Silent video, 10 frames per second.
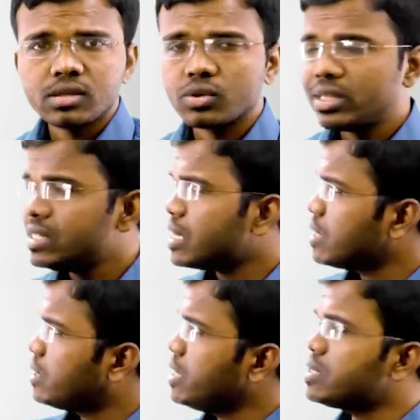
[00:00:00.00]
so these
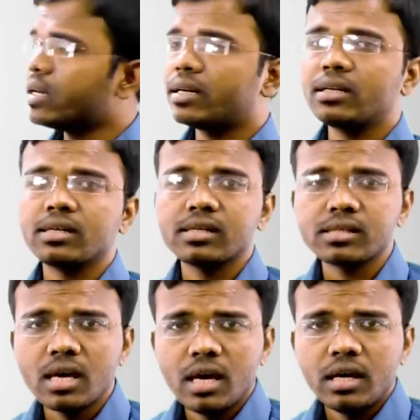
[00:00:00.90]
are the three
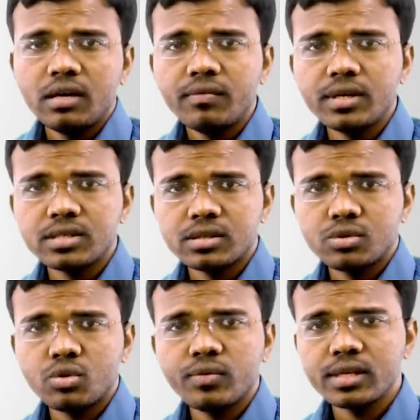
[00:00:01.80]
sectors in which
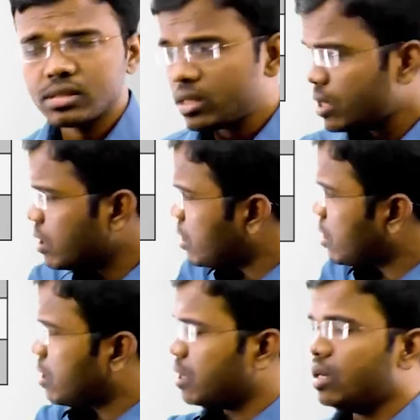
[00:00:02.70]
through which the
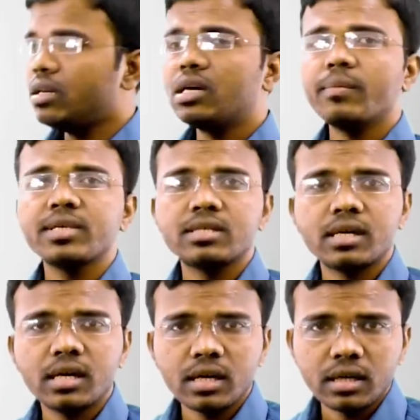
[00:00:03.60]
income is
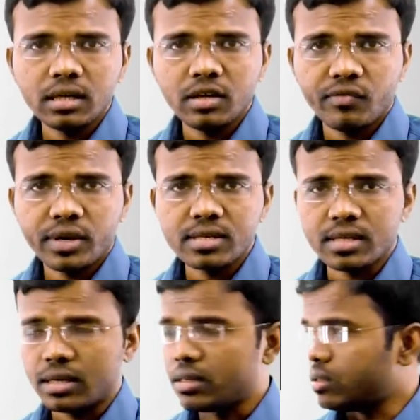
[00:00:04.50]
generated in different
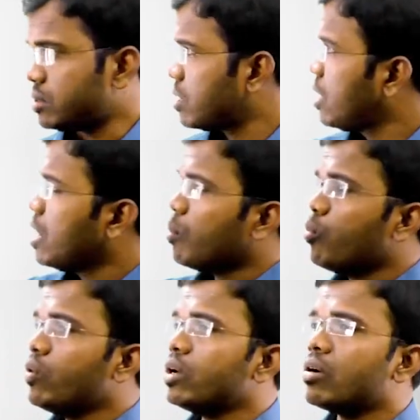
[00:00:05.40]
sectors
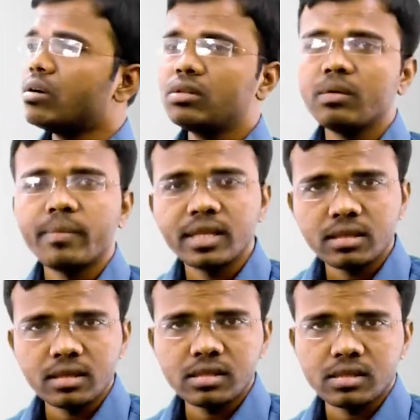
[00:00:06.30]
moving on to the
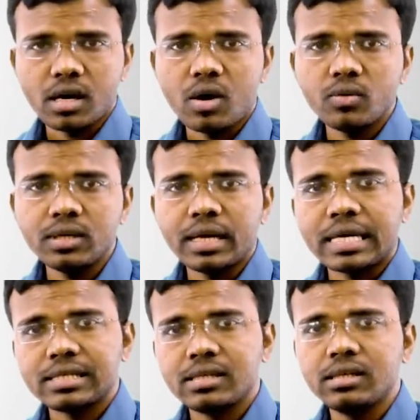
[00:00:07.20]
methods how the
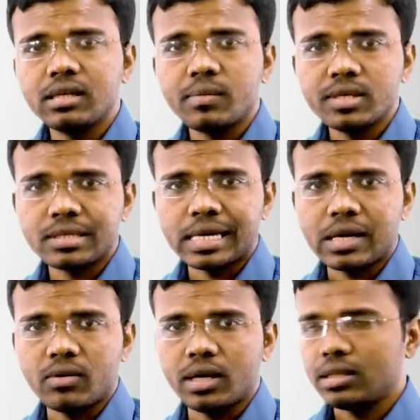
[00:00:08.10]
national income is
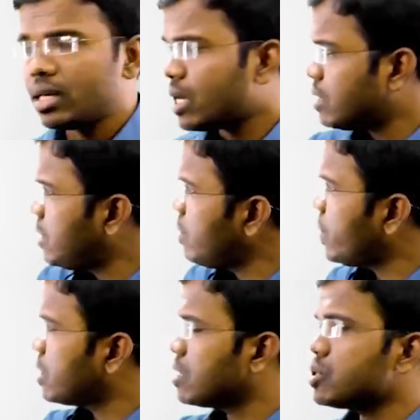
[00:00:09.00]
calculated there are three
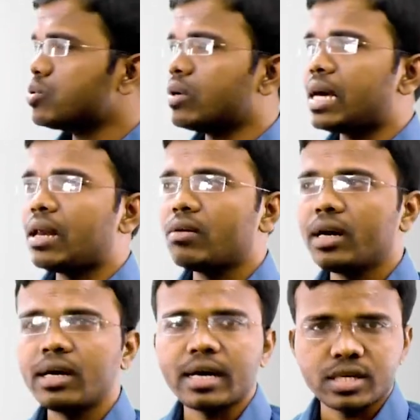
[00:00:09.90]
methods to
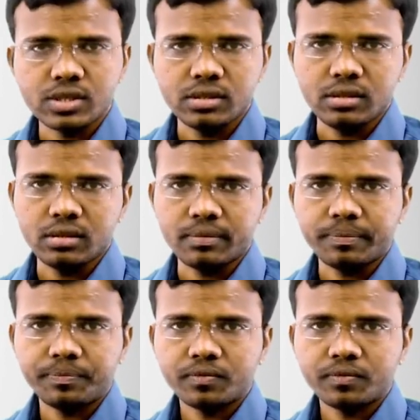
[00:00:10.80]
calculate national income